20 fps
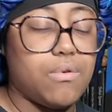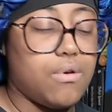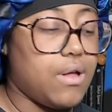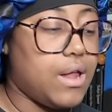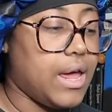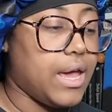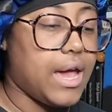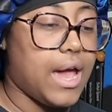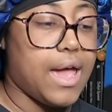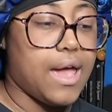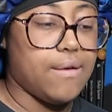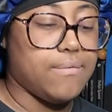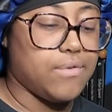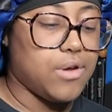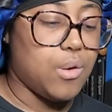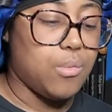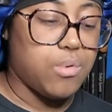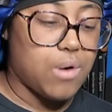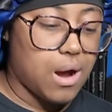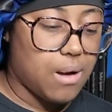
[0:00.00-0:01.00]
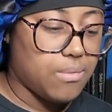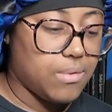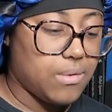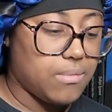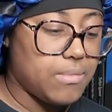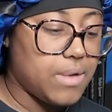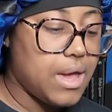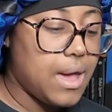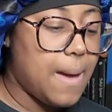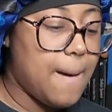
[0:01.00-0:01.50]
Like, I have no problem,
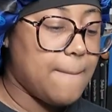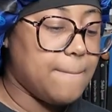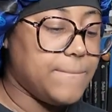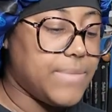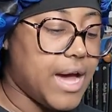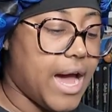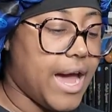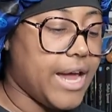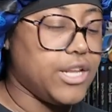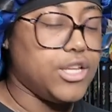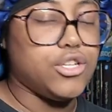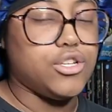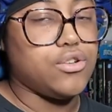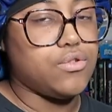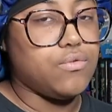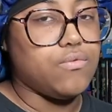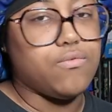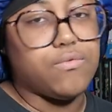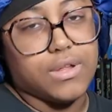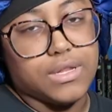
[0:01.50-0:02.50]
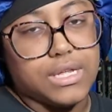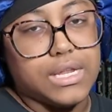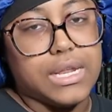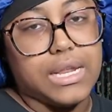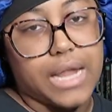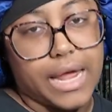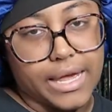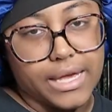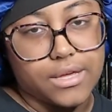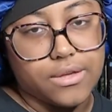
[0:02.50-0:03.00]
but I do really
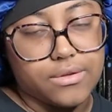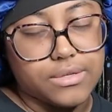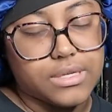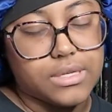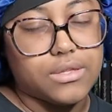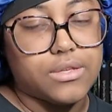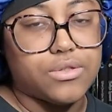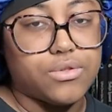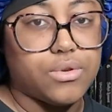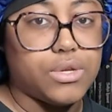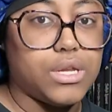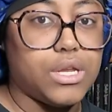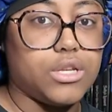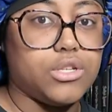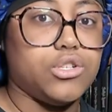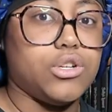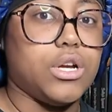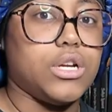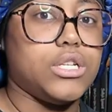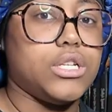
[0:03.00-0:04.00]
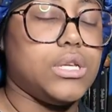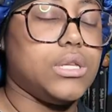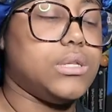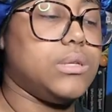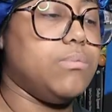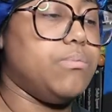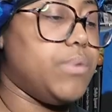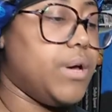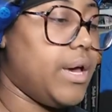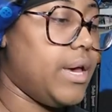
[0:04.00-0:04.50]
like using the 3D instructions,
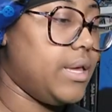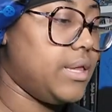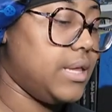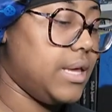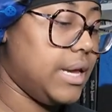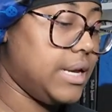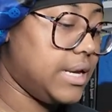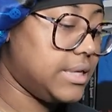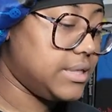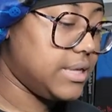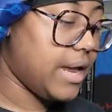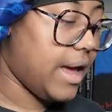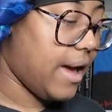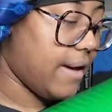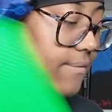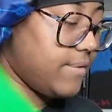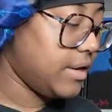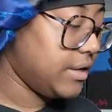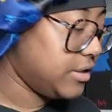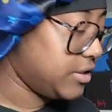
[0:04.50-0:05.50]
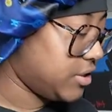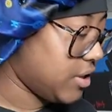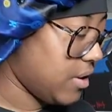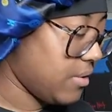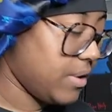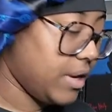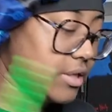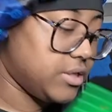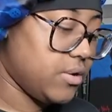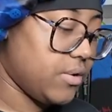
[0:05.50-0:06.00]
but it doesn't have it, so
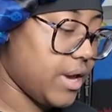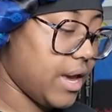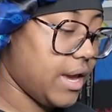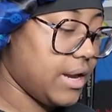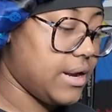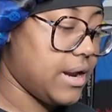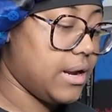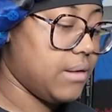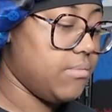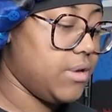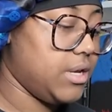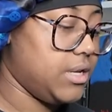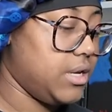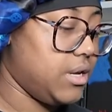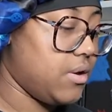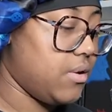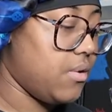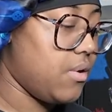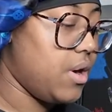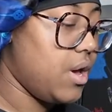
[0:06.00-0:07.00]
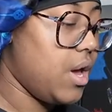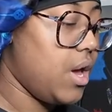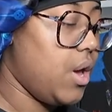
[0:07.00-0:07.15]
it's okay, not a big deal.